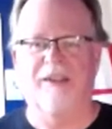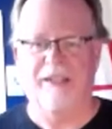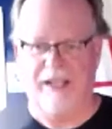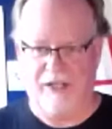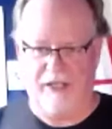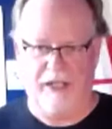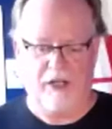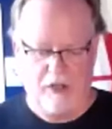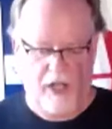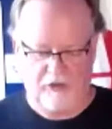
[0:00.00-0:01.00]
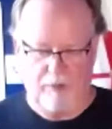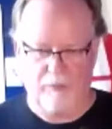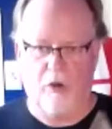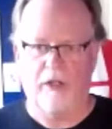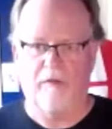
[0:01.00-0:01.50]
get a concept
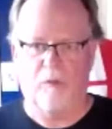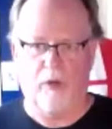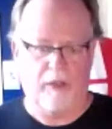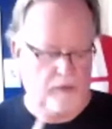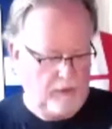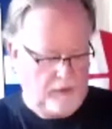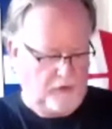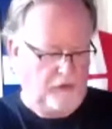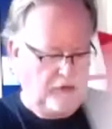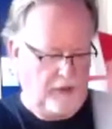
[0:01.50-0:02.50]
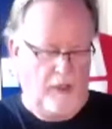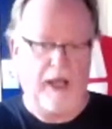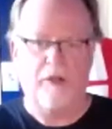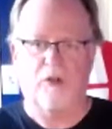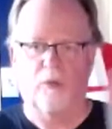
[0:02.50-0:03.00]
going of what, just,
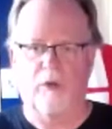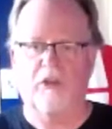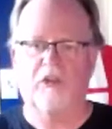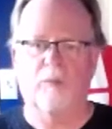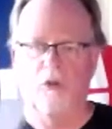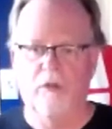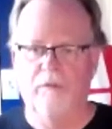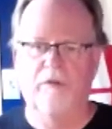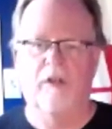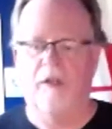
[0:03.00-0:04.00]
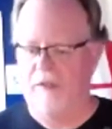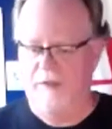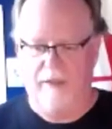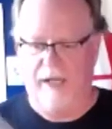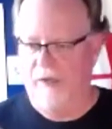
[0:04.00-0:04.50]
how your wrists move,
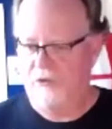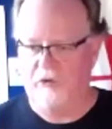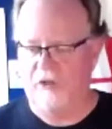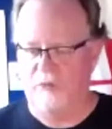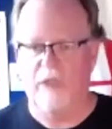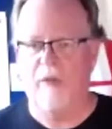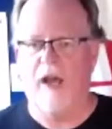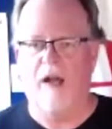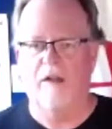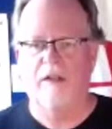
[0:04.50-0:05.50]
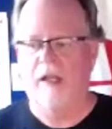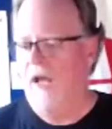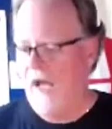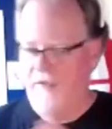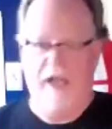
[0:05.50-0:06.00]
how sticks rebound,
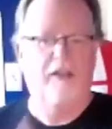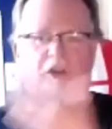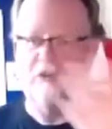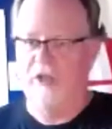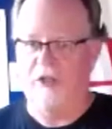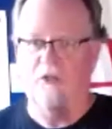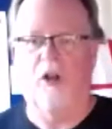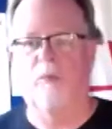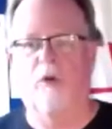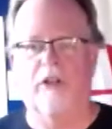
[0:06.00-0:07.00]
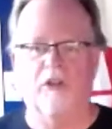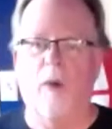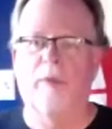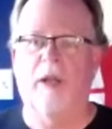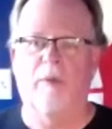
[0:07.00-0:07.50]
and then the Stick Control book is
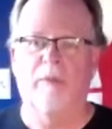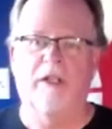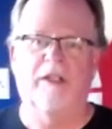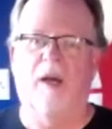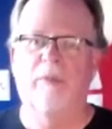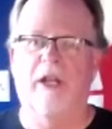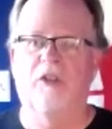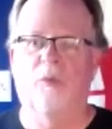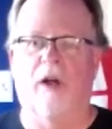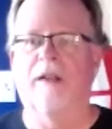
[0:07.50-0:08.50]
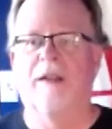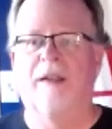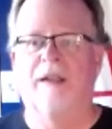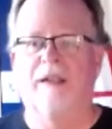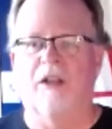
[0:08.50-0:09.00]
opened up immediately on page 1.
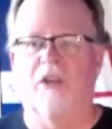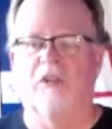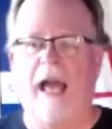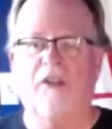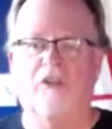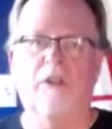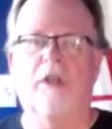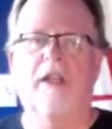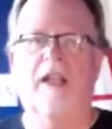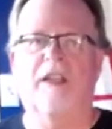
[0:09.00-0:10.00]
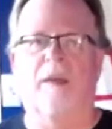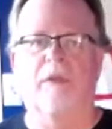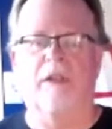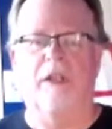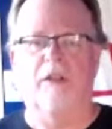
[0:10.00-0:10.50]
Because actually you can get
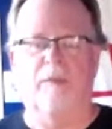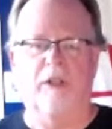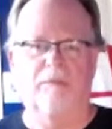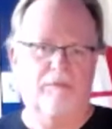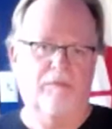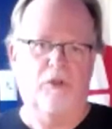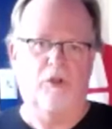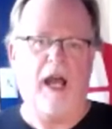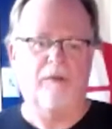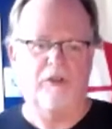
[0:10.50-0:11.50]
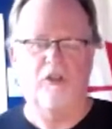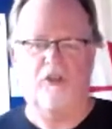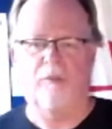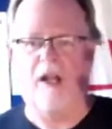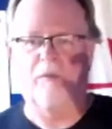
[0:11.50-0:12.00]
them, you're kind of
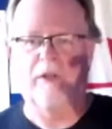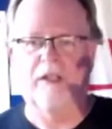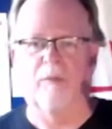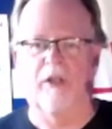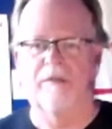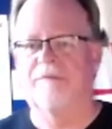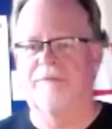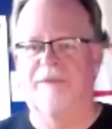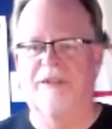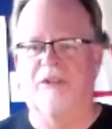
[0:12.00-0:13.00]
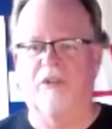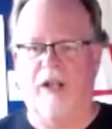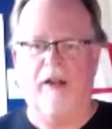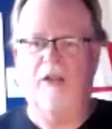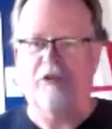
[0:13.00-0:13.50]
teaching them how to read a little bit. You're
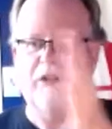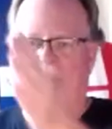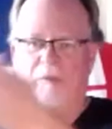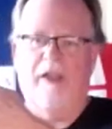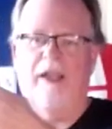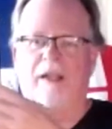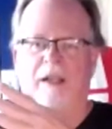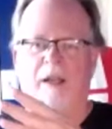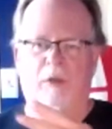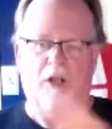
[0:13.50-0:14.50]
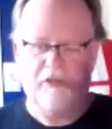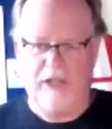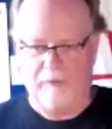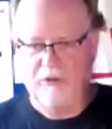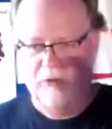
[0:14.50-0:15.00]
saying, all right, it's the same thing, but all they
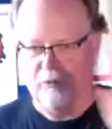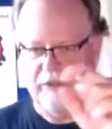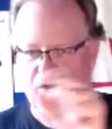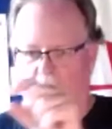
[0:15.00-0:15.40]
have to do is read the